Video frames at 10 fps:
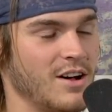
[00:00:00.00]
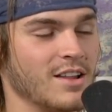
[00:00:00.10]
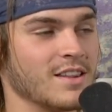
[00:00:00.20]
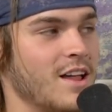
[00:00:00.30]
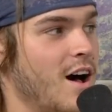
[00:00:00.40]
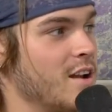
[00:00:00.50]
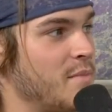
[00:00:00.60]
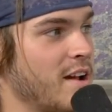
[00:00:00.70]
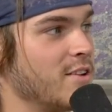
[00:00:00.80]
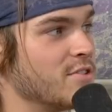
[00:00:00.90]
A lot of
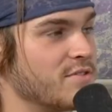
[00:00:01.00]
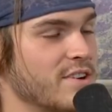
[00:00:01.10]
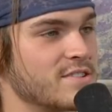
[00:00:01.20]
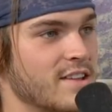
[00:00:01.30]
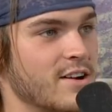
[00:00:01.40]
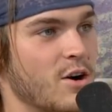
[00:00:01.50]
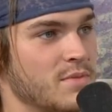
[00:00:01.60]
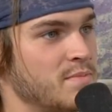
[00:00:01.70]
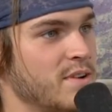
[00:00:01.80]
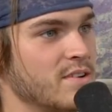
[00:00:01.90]
my close friends, they call
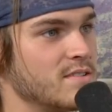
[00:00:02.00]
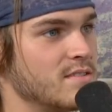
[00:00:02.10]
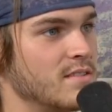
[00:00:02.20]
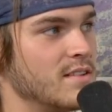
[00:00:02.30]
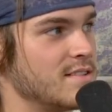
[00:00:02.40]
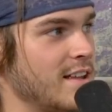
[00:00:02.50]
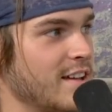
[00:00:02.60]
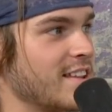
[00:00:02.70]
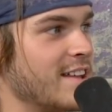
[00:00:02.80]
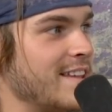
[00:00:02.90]
me Pierce. It's not
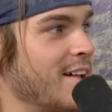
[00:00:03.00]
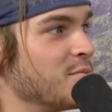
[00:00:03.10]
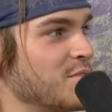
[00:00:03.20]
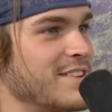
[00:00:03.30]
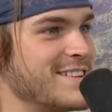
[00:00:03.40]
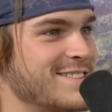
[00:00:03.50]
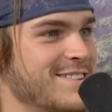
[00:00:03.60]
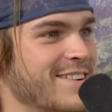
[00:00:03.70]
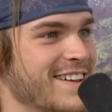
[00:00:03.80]
like I tell them to, they just do it.